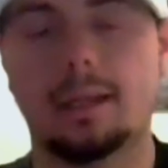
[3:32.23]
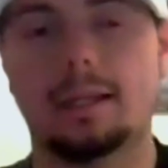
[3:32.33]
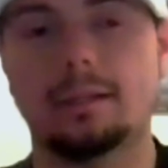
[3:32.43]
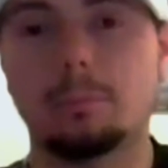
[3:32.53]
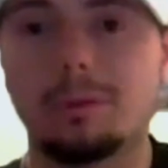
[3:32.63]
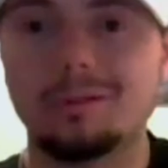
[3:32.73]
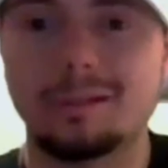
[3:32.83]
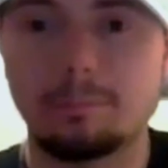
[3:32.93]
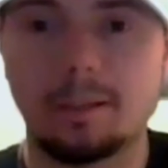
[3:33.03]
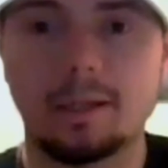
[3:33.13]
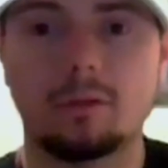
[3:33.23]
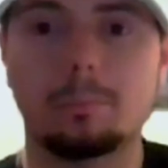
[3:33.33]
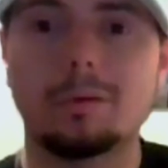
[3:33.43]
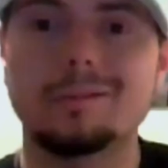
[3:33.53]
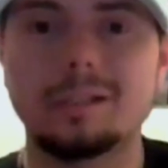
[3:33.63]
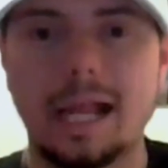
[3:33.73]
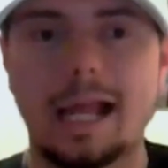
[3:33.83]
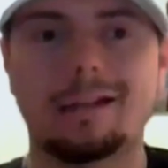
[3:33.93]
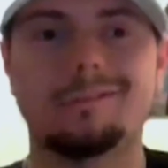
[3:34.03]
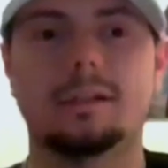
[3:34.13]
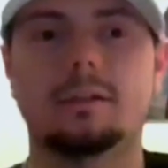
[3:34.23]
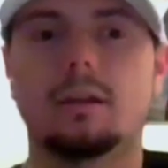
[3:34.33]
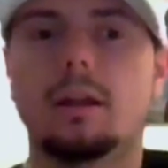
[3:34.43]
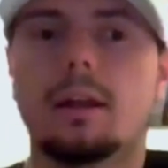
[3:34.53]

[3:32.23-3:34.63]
and you're pushing the pace, you're pushing the action,